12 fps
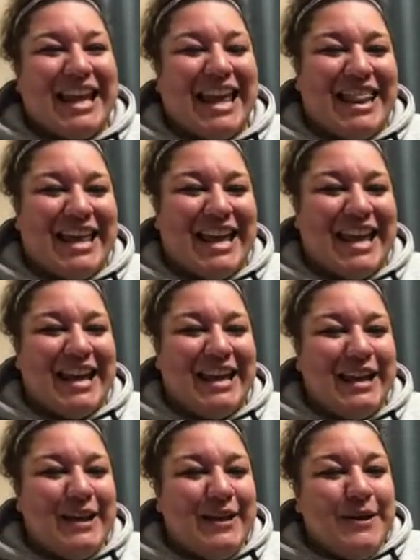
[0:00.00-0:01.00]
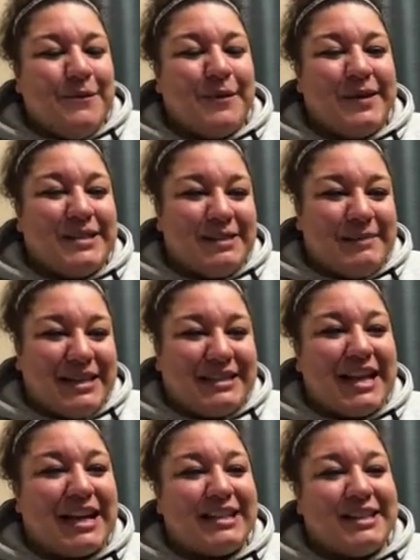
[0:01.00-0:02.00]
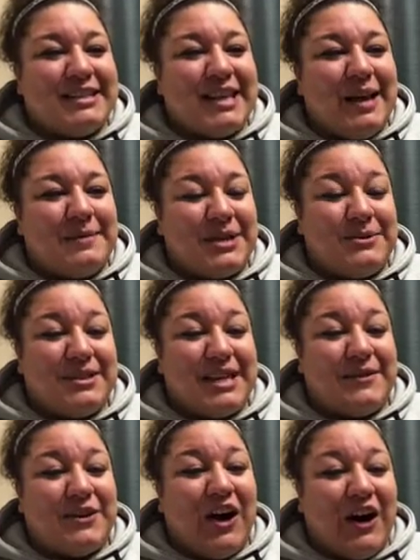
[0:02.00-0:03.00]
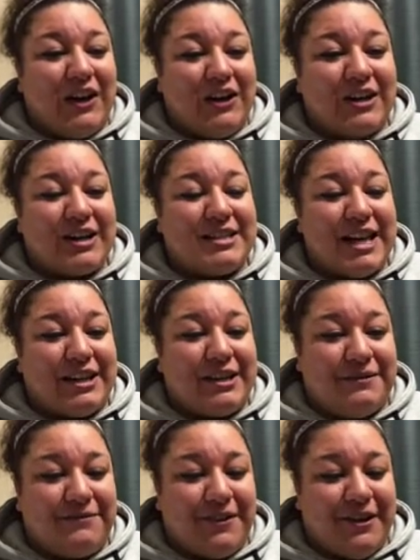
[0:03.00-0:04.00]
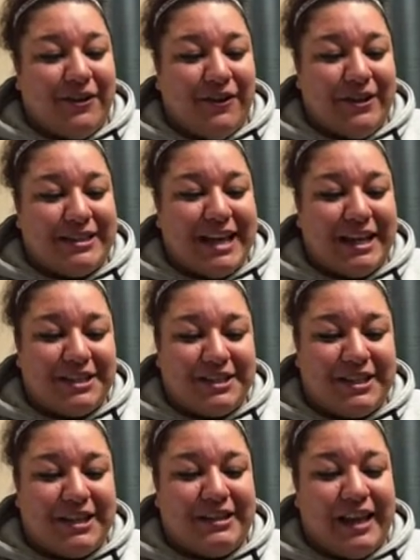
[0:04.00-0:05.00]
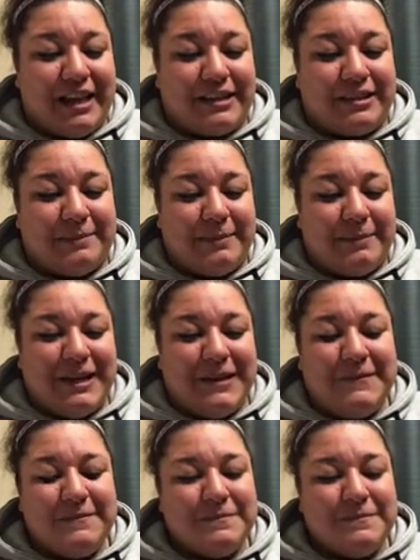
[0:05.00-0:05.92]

And then when I did my second attempt, it was even harder because I could feel the tension, like the pain.